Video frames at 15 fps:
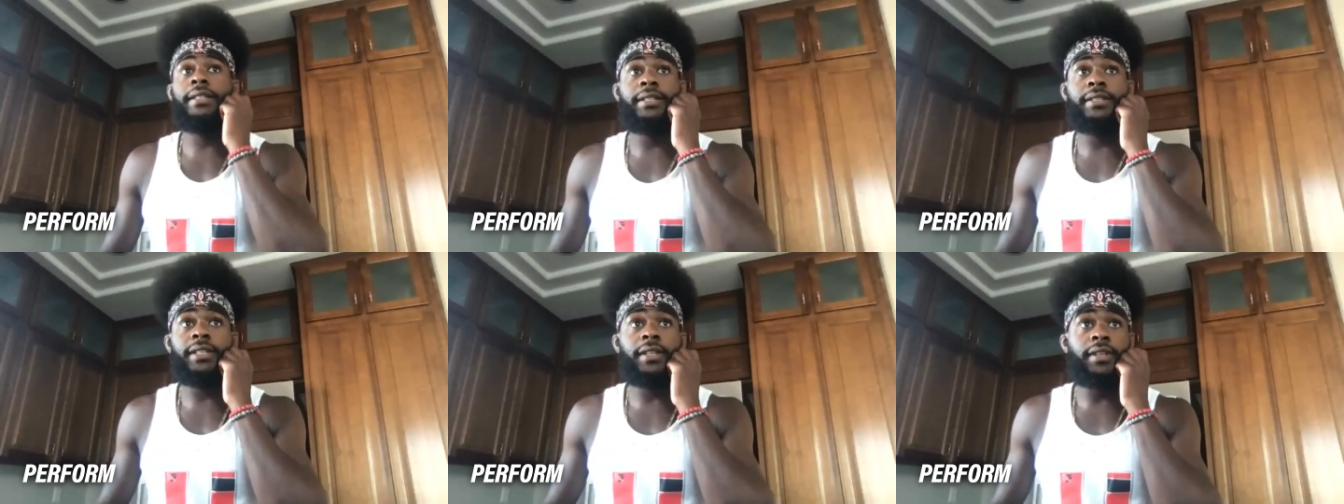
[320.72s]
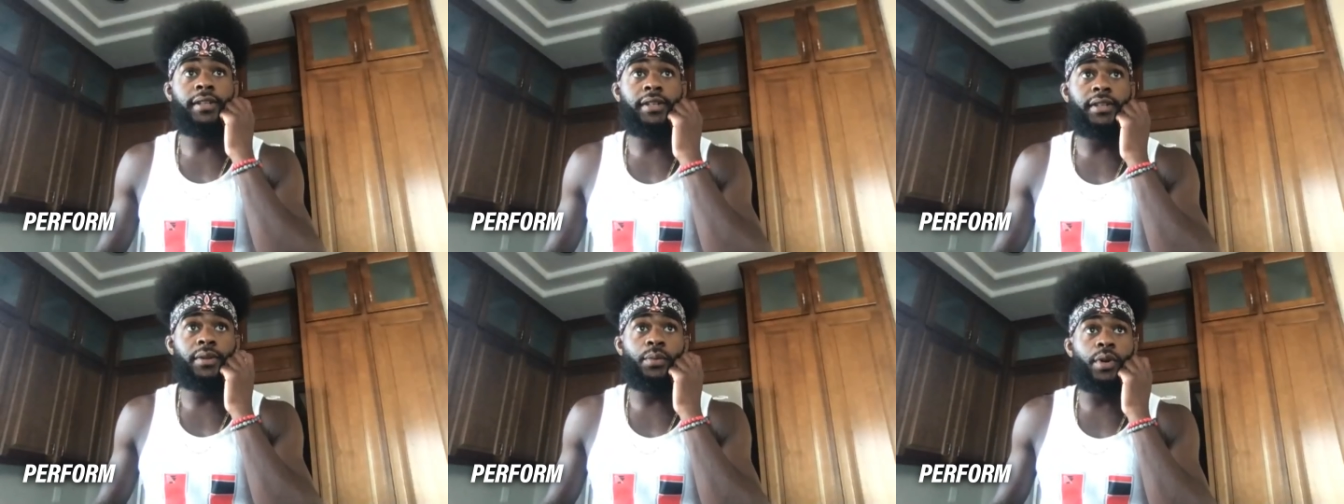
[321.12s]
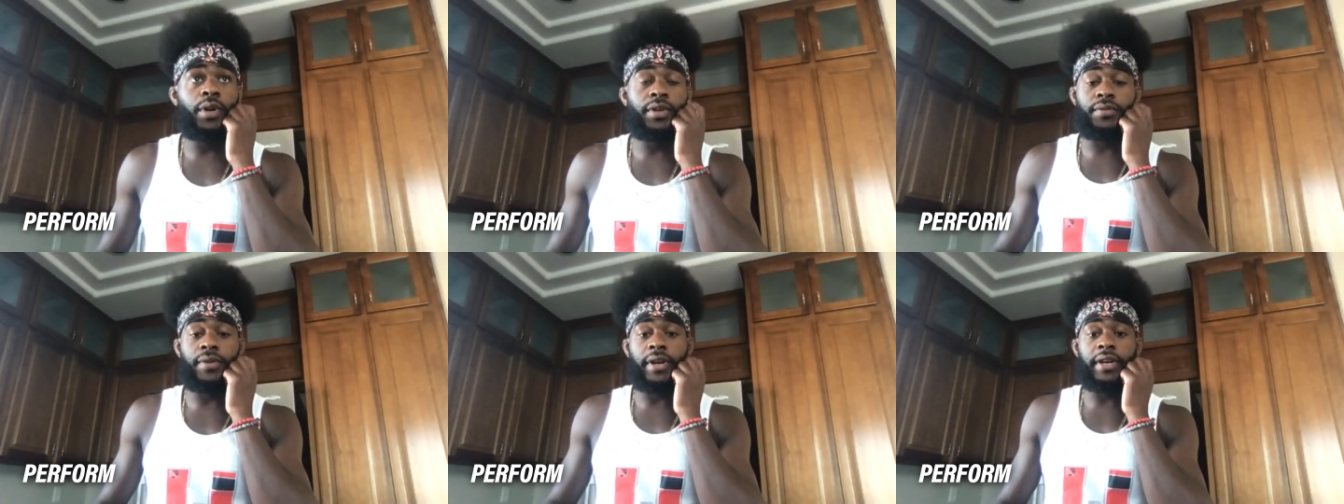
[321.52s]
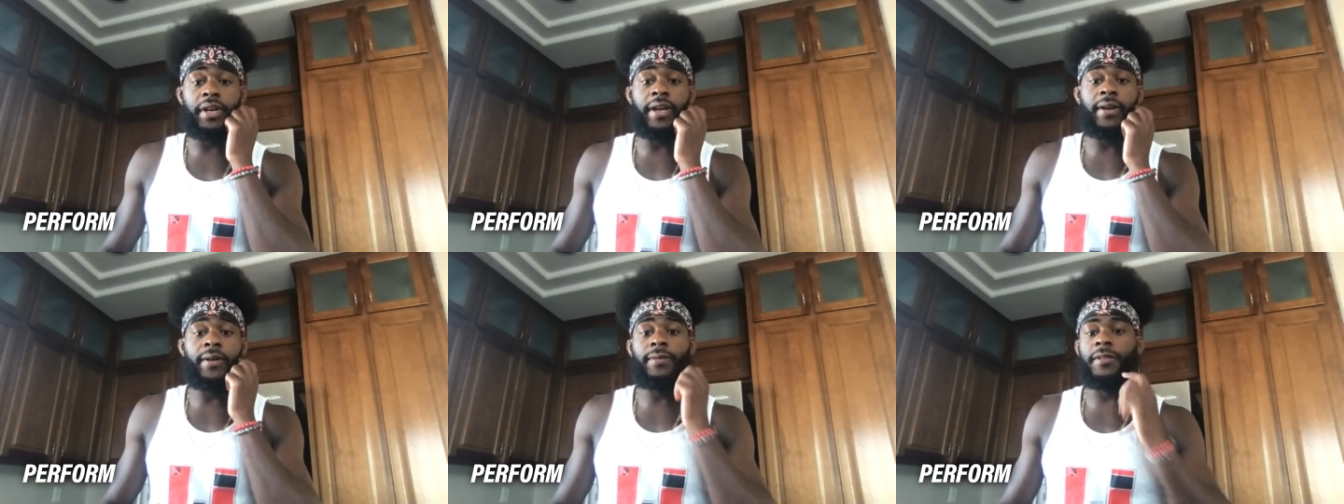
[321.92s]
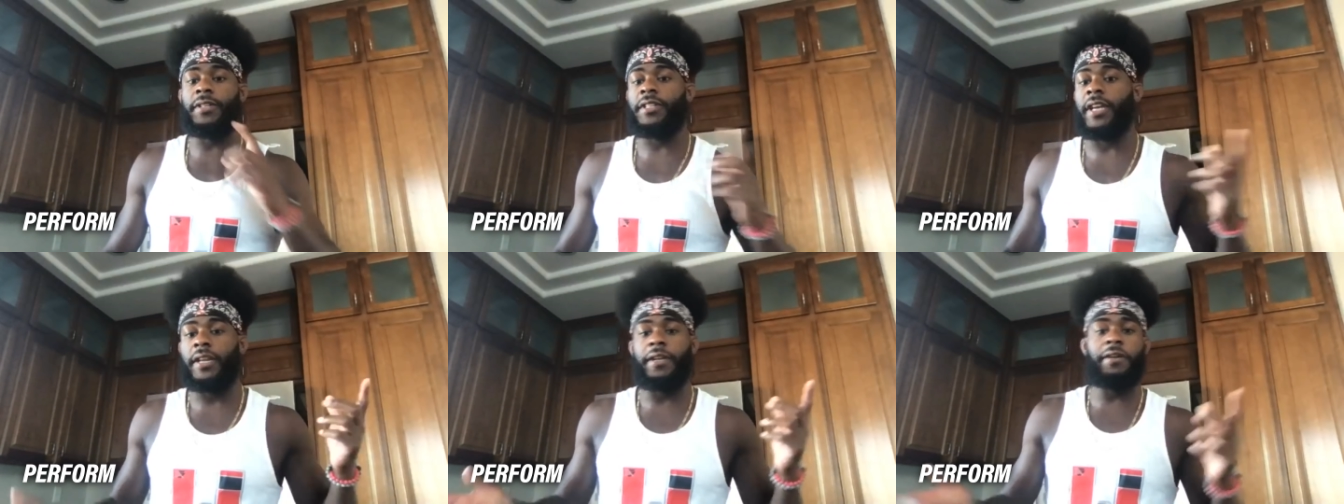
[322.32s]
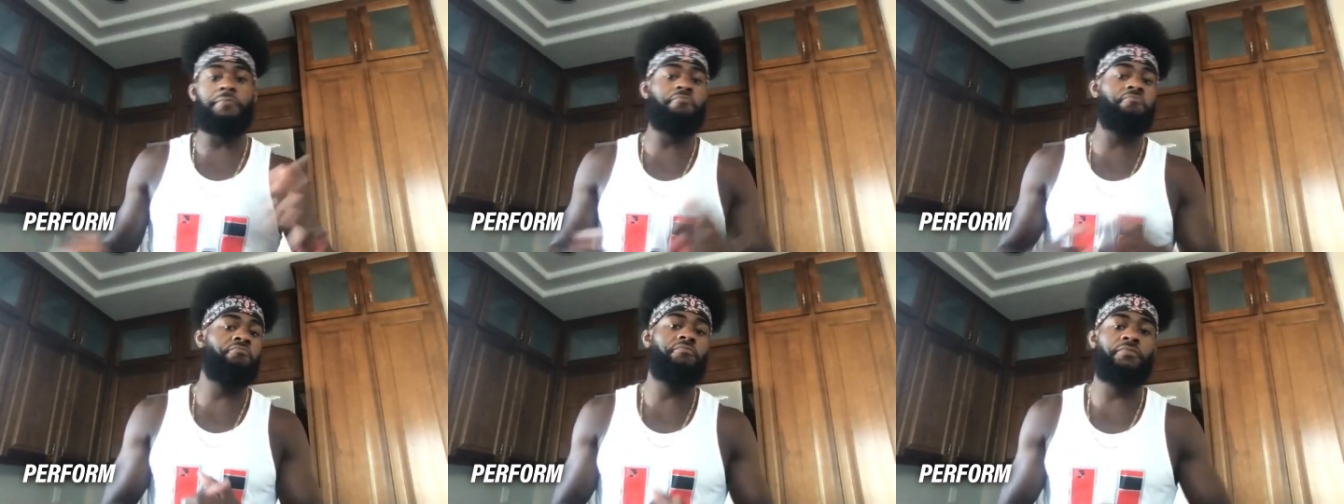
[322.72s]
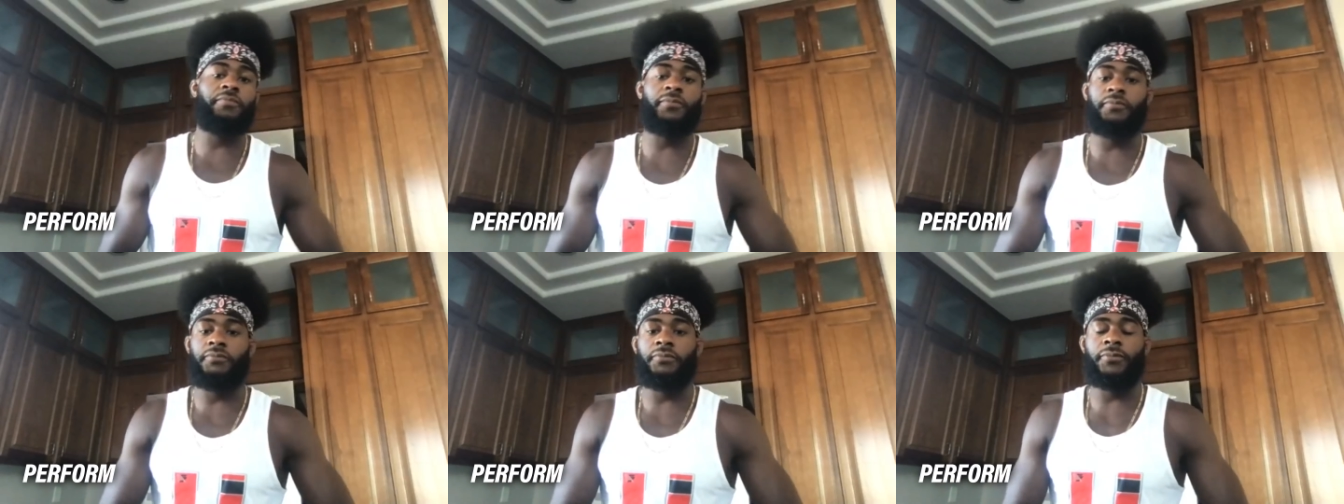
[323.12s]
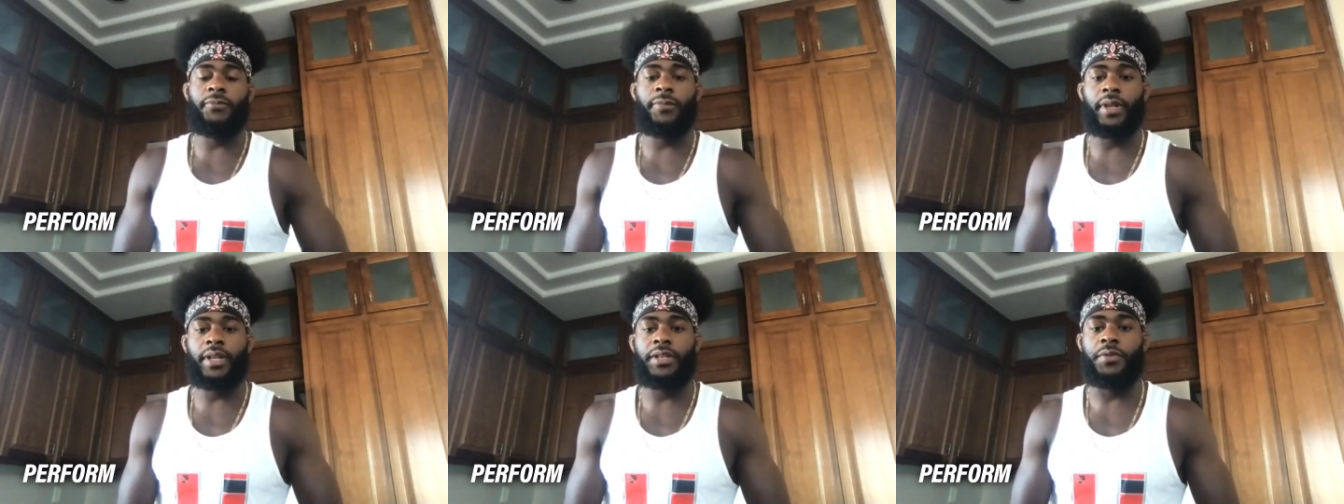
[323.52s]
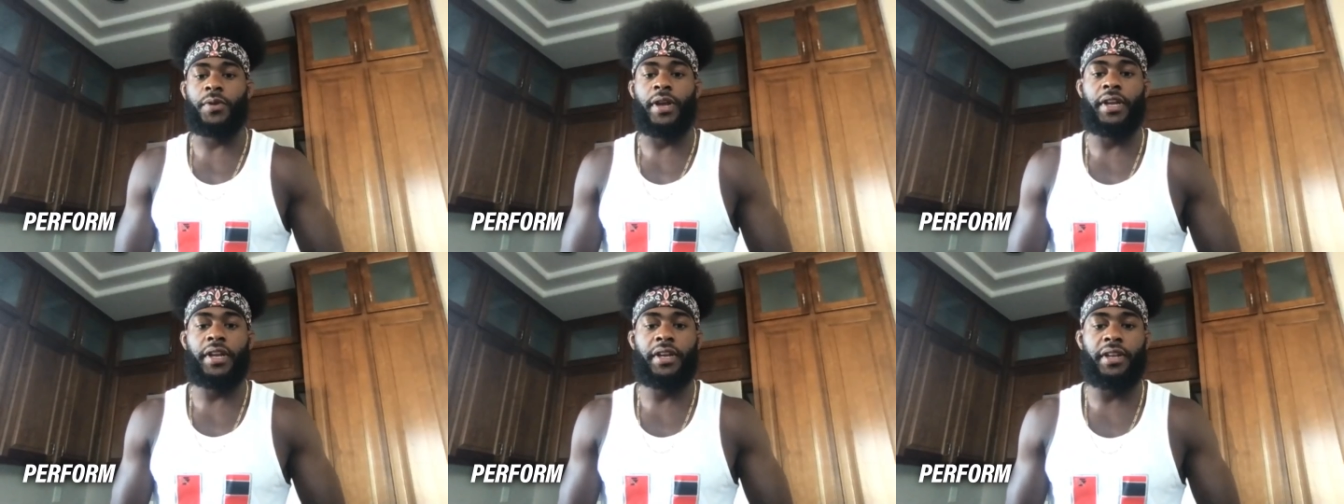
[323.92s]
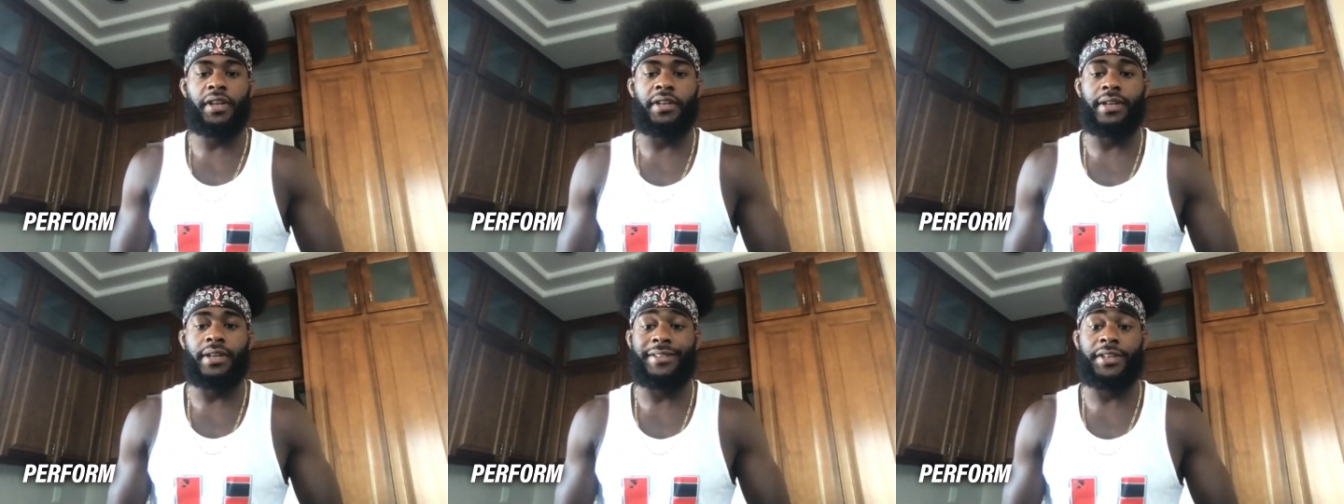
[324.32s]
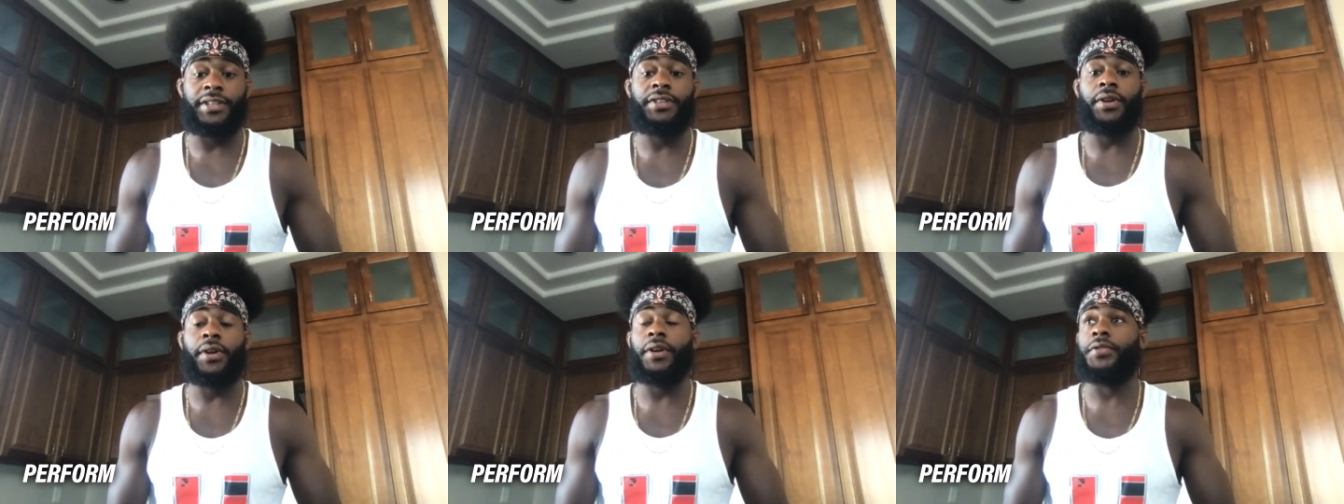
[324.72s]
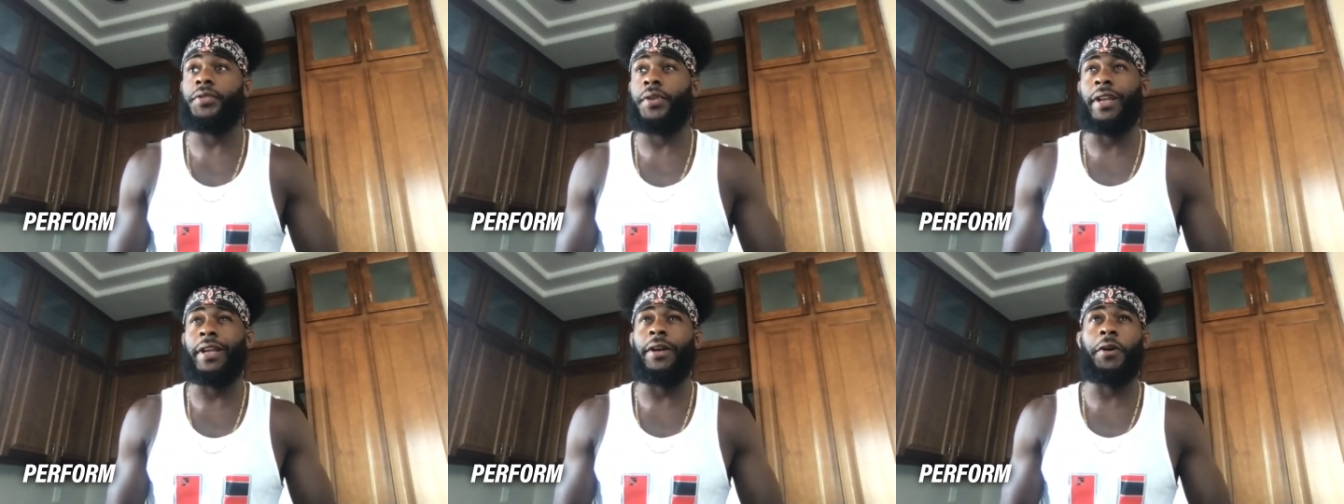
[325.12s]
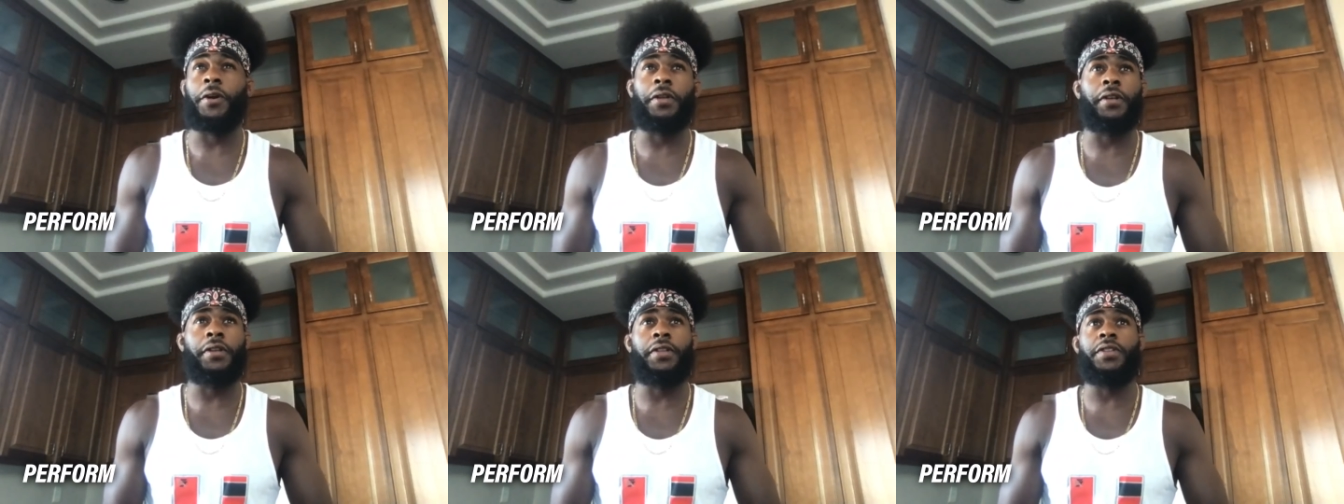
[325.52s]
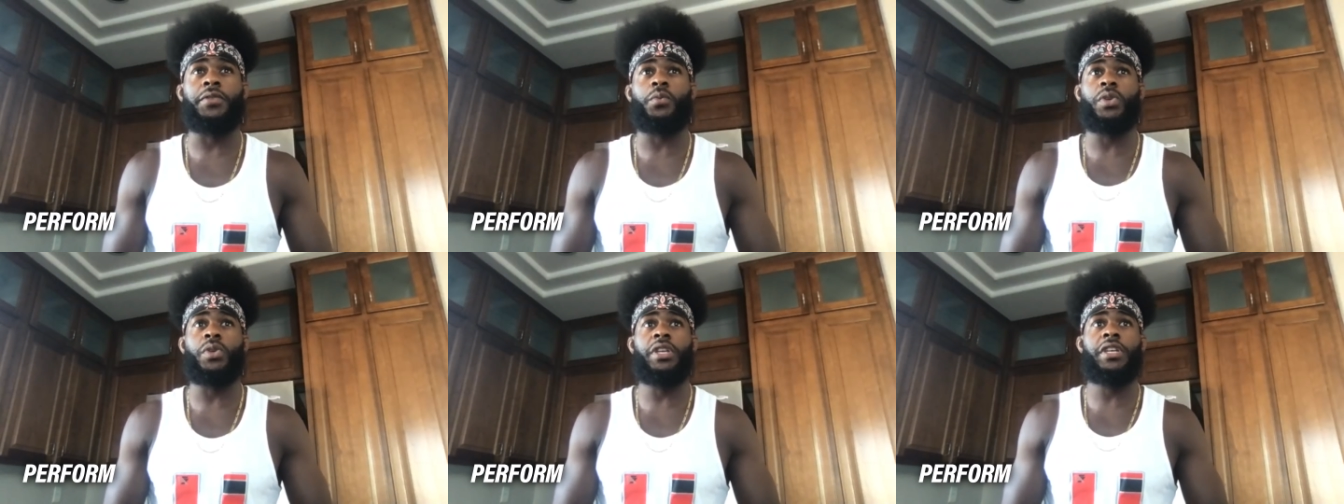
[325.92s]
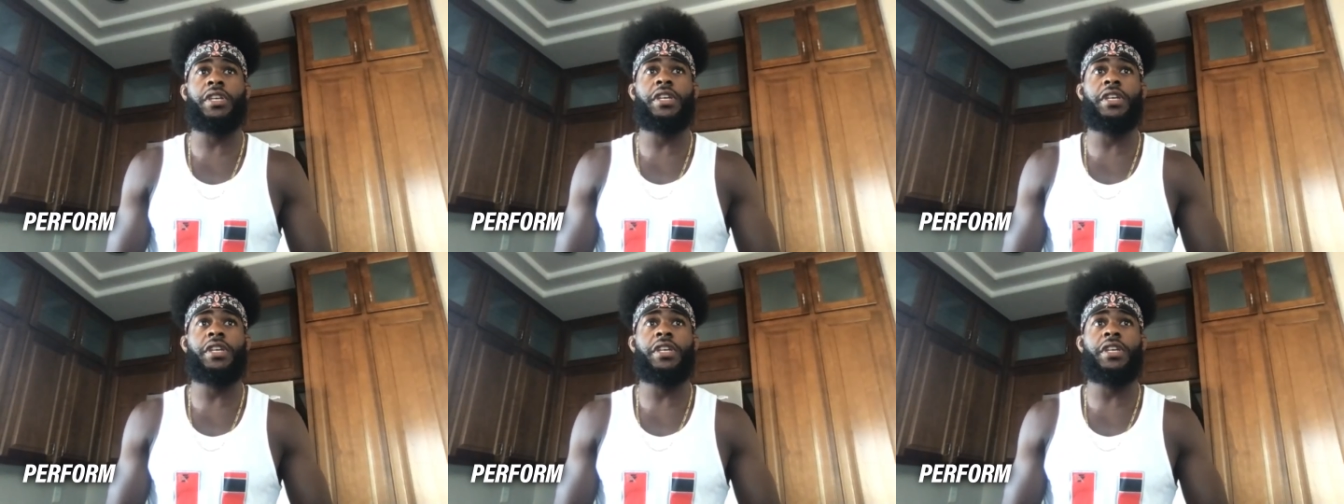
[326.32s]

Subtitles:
nothing in the works right now. Just kind of training. I just started training earlier this week.